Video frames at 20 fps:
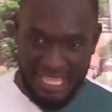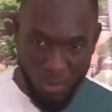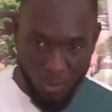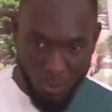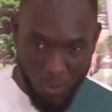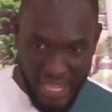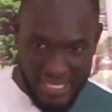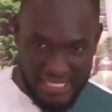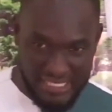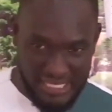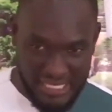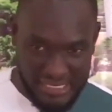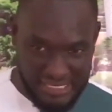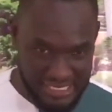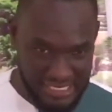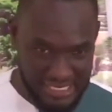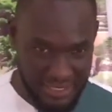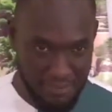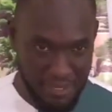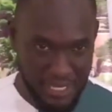a white shirt
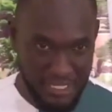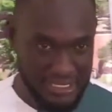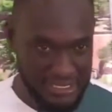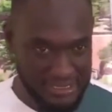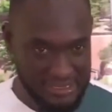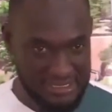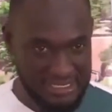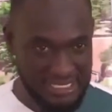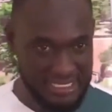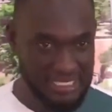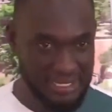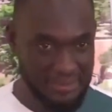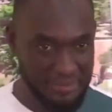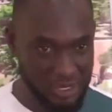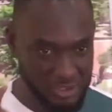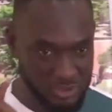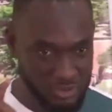in the market today is about